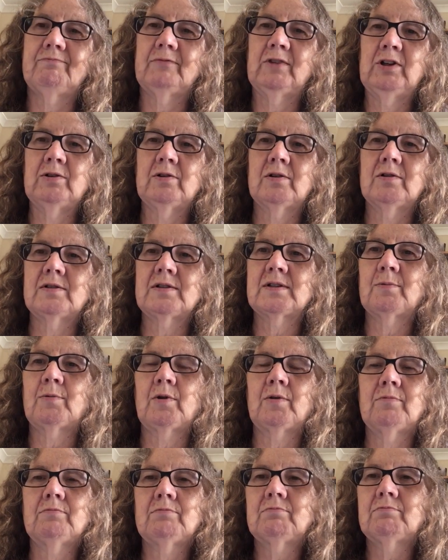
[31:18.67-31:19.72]
you know,
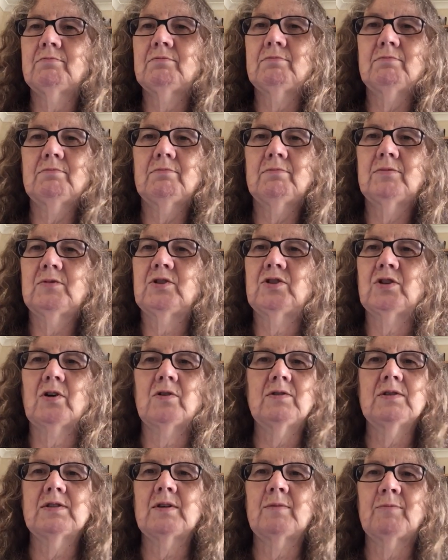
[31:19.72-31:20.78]
someone
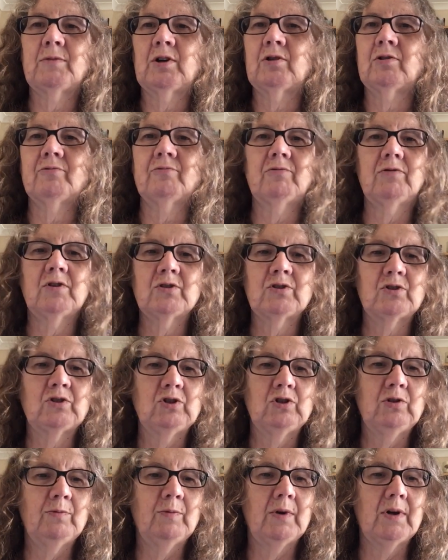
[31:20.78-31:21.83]
shows something on
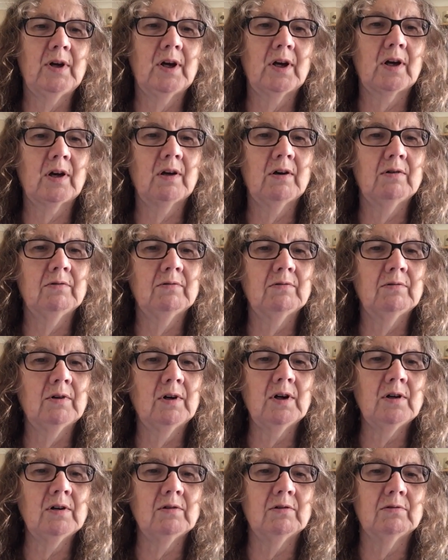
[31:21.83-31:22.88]
Flosstube and I go,
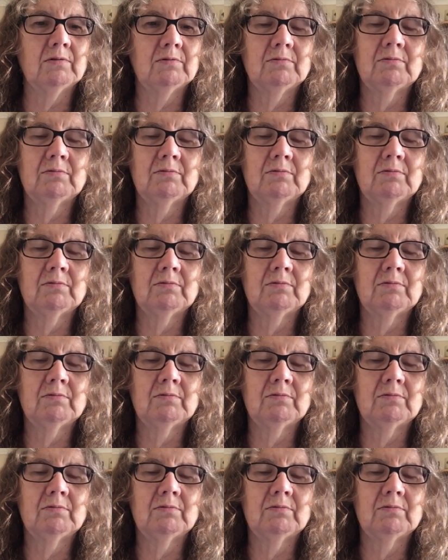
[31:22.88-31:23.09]
oh,